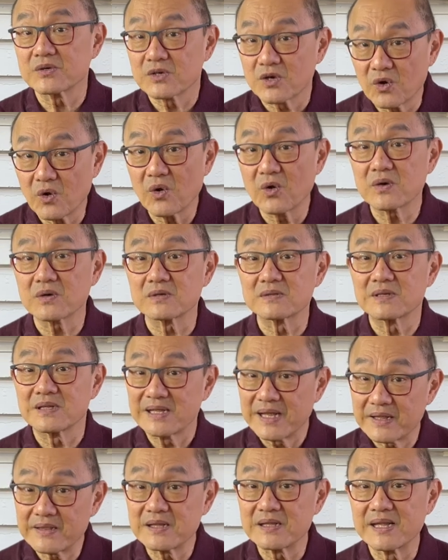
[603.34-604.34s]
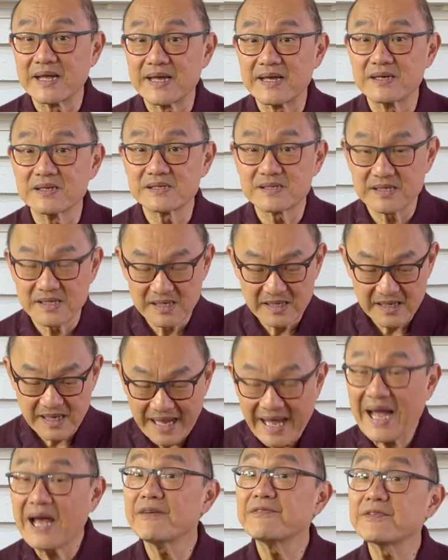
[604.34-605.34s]
cork on leather layers,
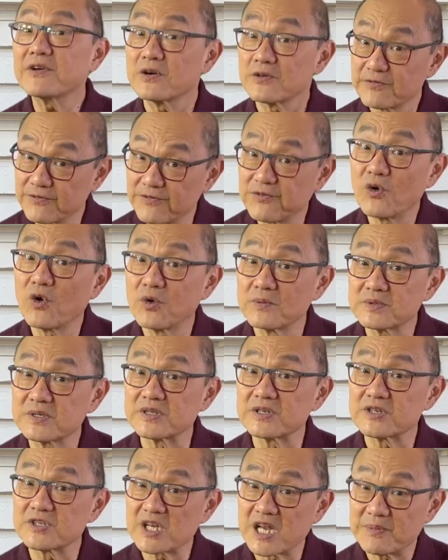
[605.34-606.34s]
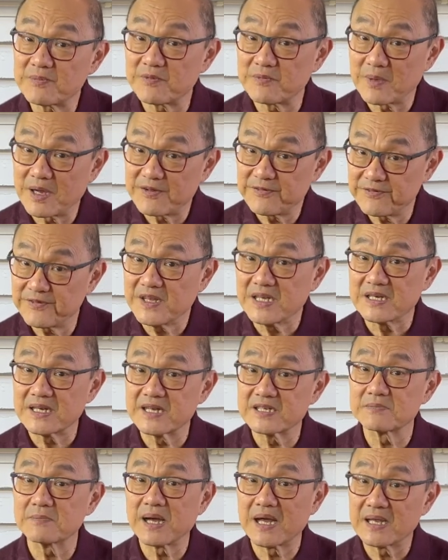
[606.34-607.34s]
have conformed to the shape of my feet
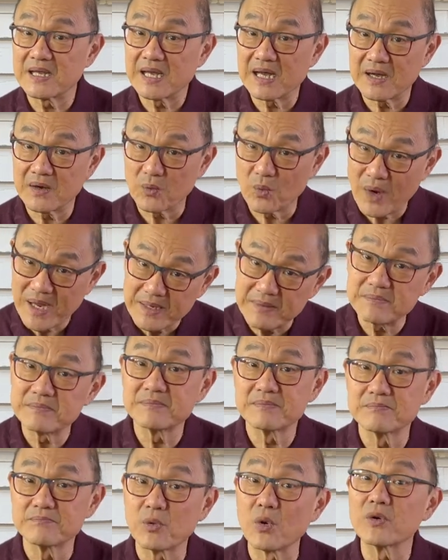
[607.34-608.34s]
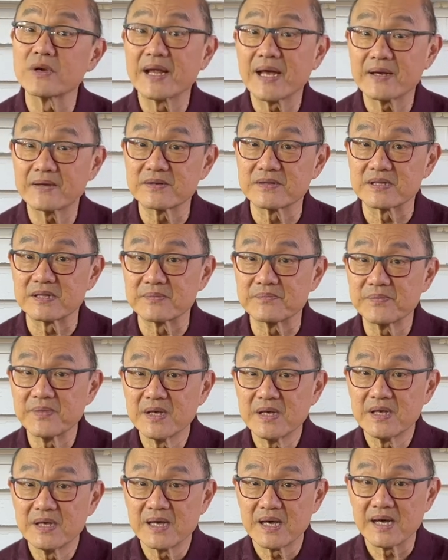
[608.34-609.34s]
as my uh, weight bore down on them,
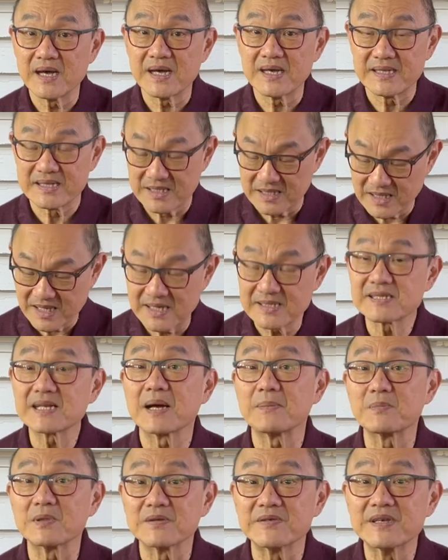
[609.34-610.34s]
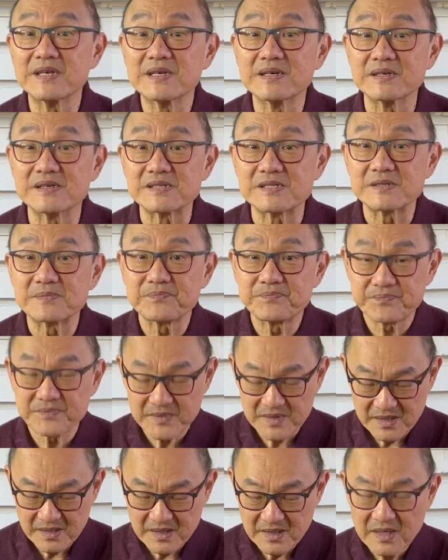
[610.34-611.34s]
uh, in the last couple of years.
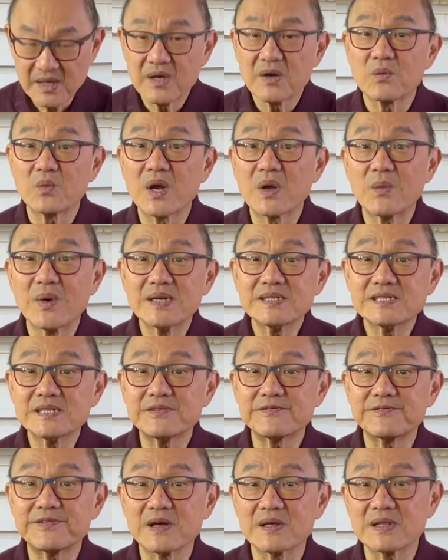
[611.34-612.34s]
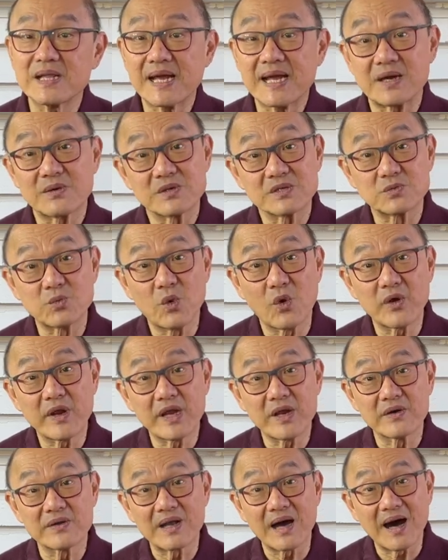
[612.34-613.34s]
Where once it felt like I was
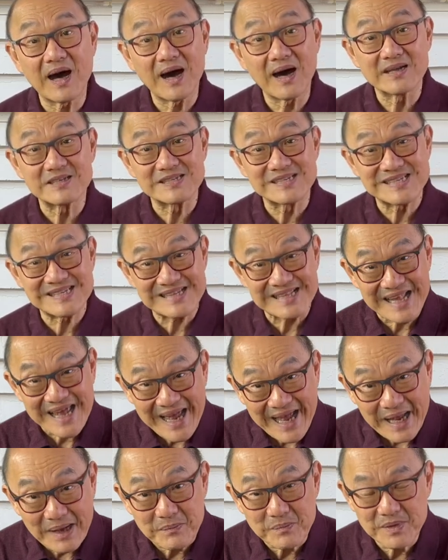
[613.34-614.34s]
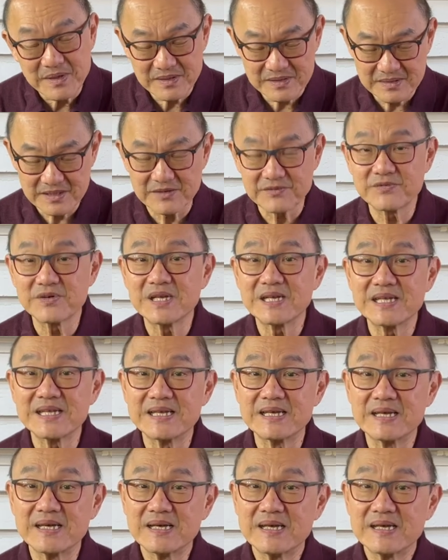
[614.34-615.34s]
walking on a hard slab, they've really,